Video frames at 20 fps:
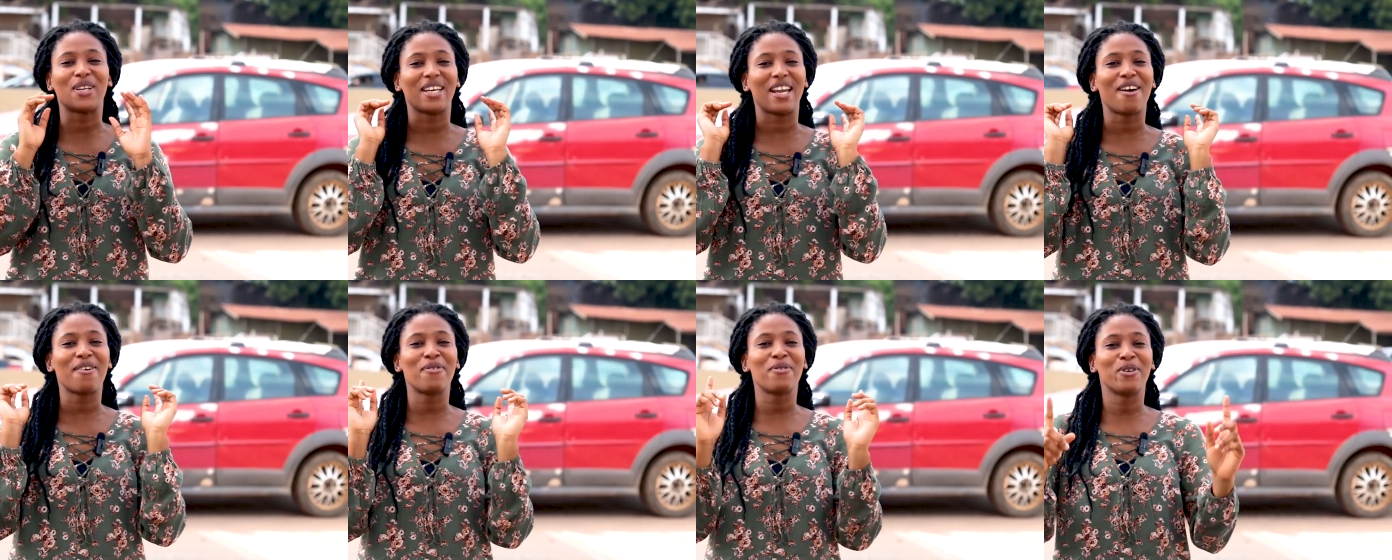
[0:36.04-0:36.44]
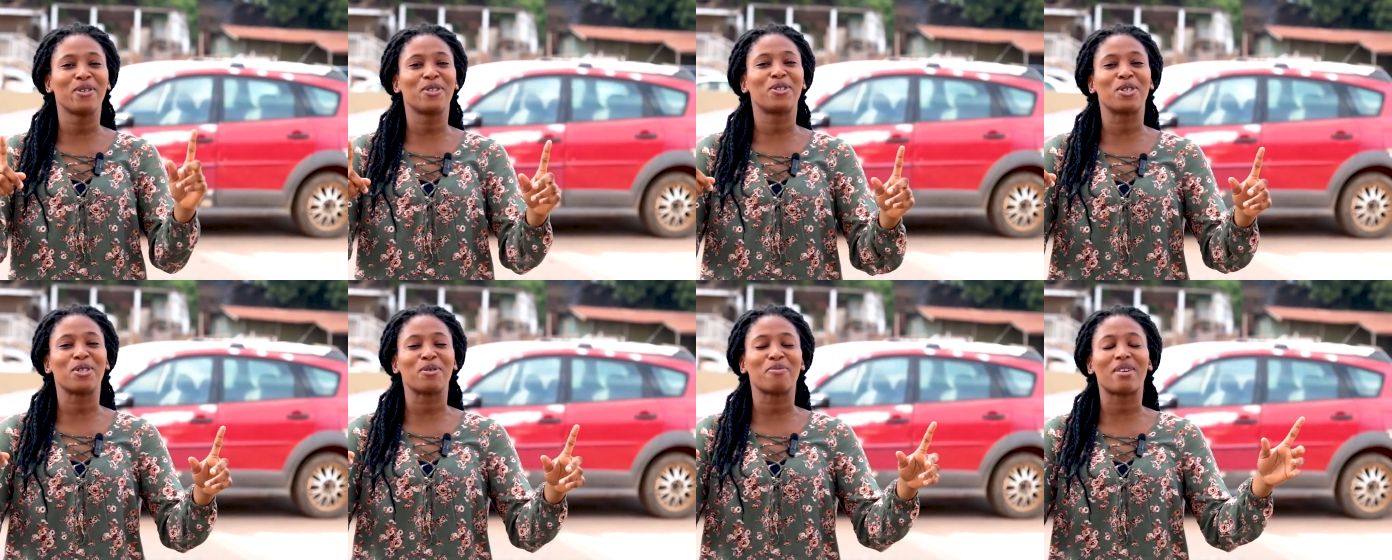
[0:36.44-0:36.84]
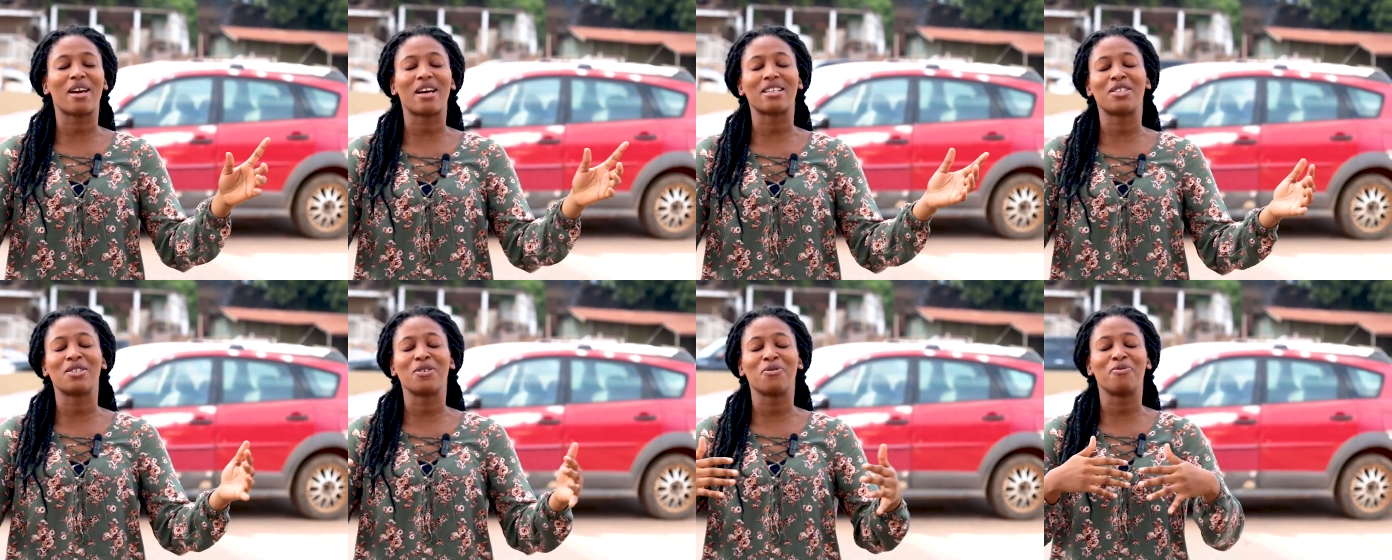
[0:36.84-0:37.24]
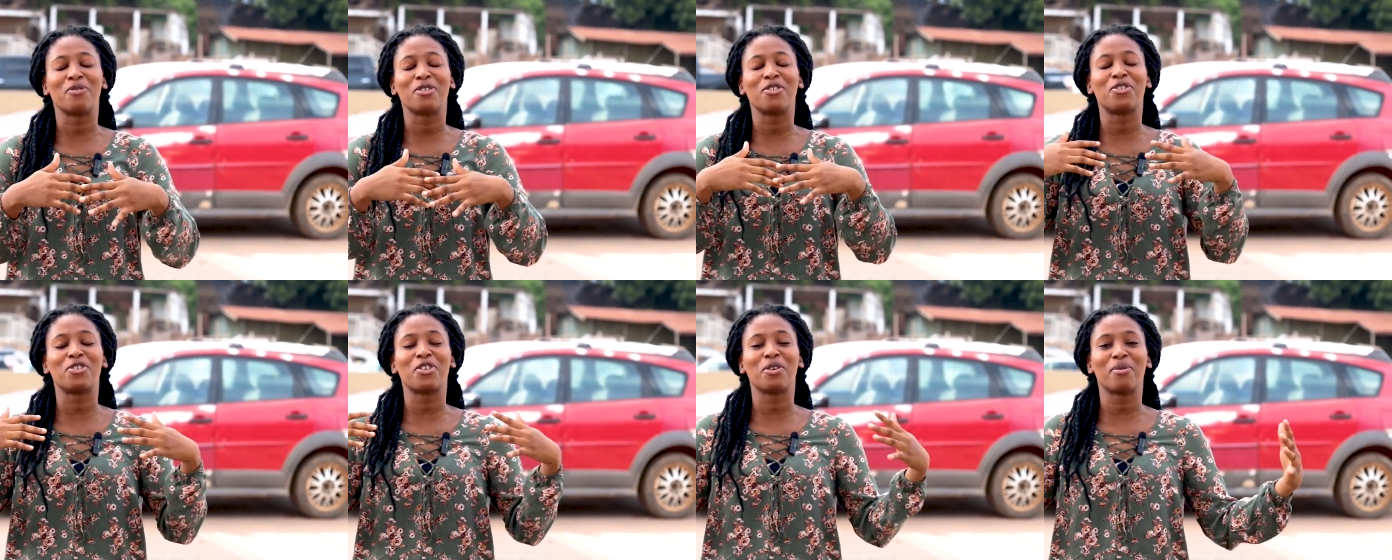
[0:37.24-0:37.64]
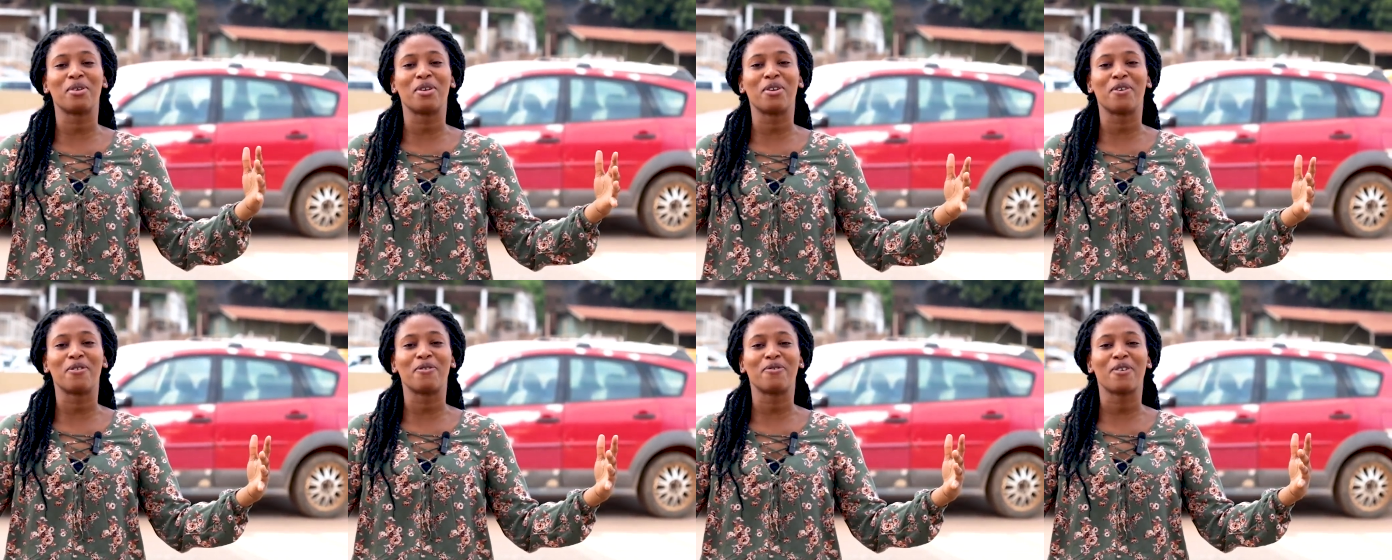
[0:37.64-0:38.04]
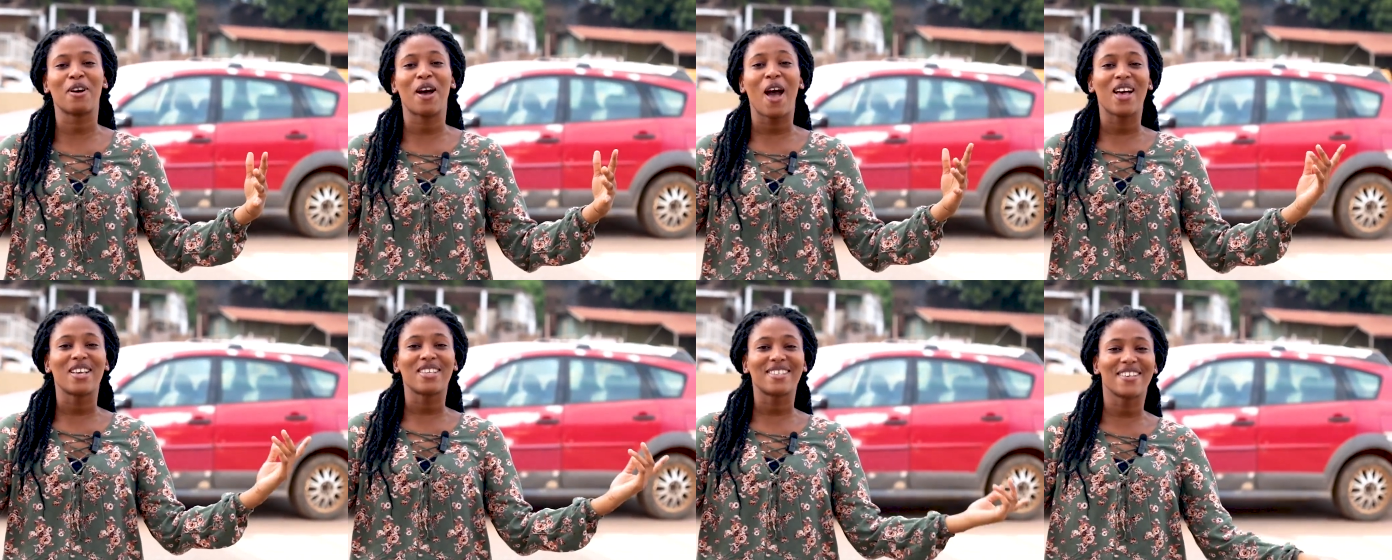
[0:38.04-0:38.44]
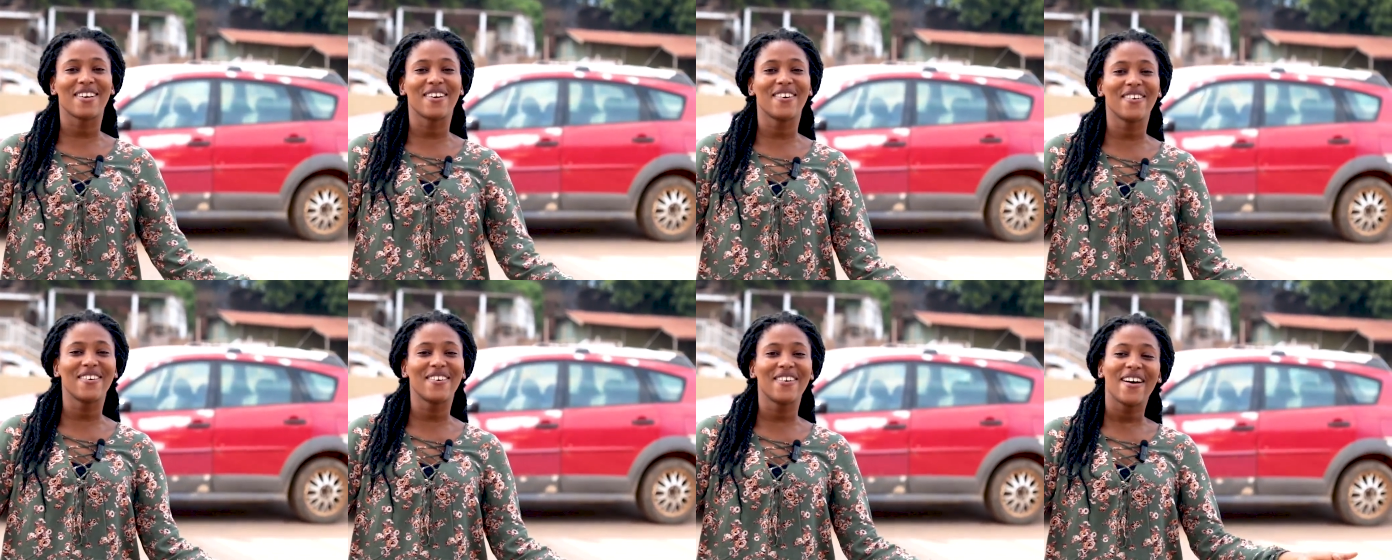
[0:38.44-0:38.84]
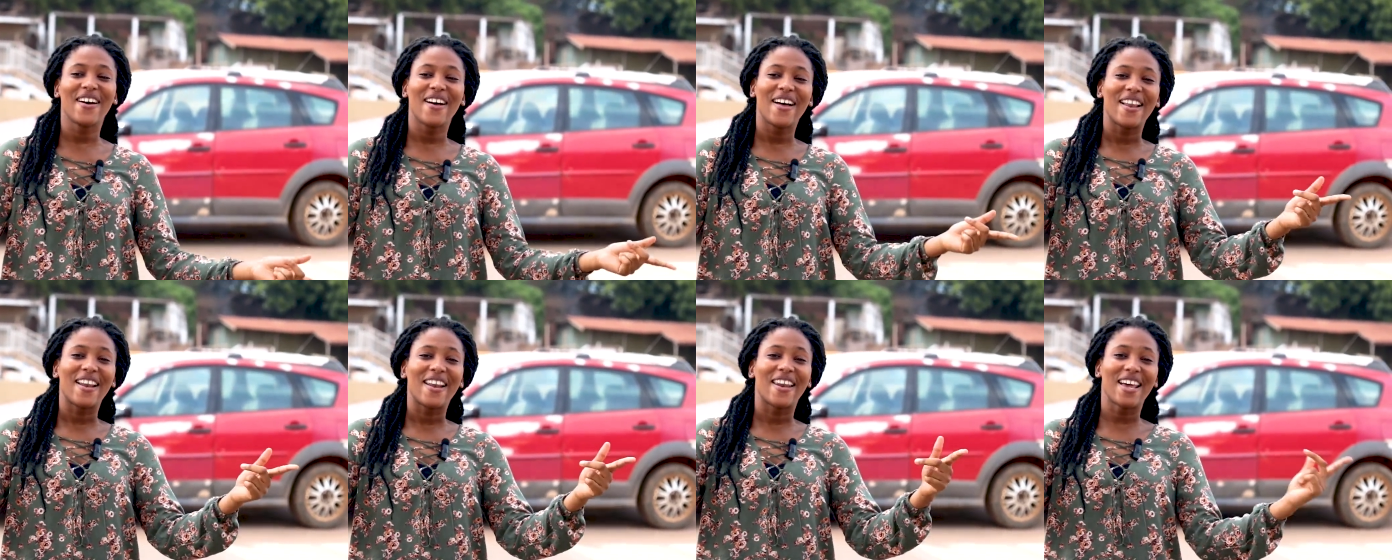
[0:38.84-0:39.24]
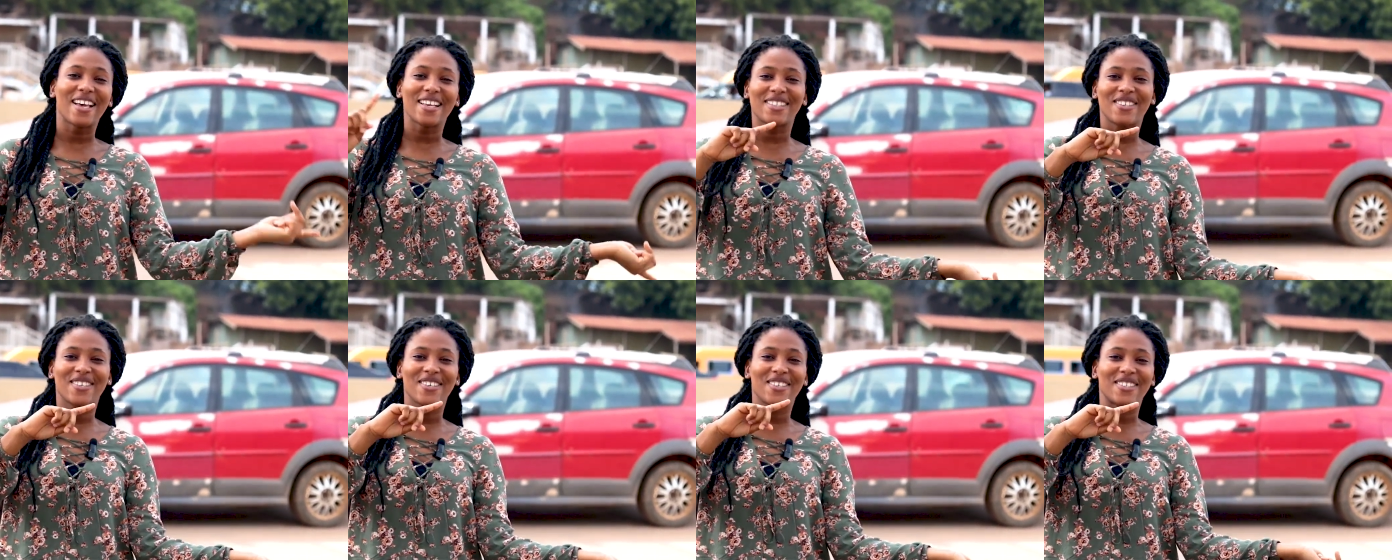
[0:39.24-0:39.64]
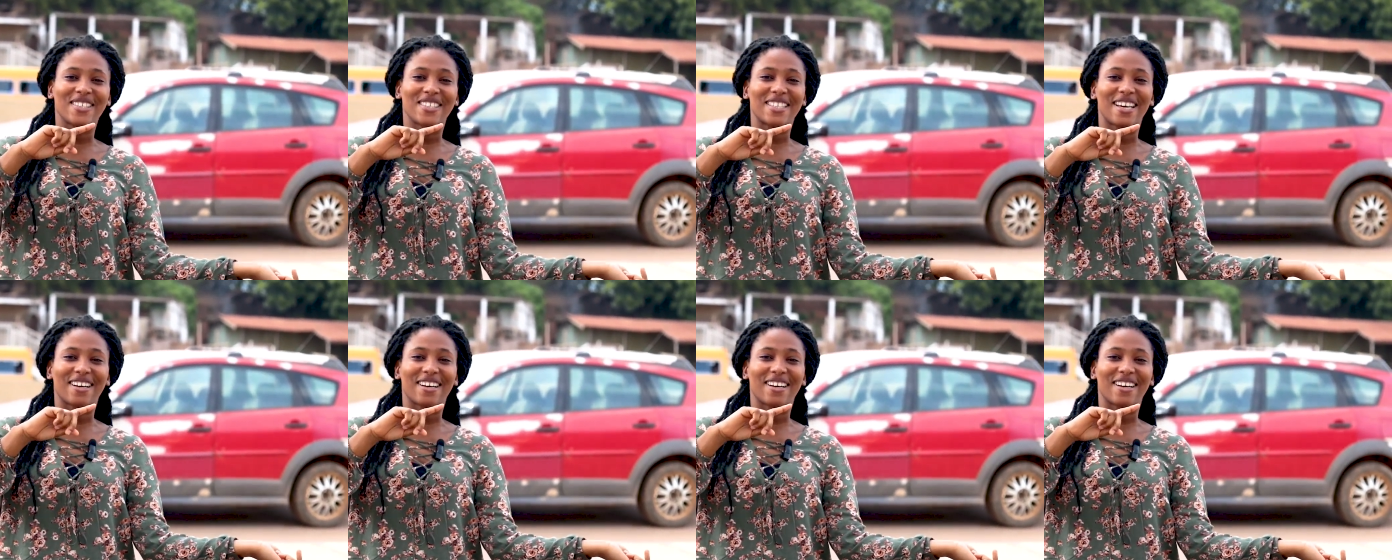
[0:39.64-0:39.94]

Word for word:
Speaker 1: on that road trip that you've been dreaming of? So let's go to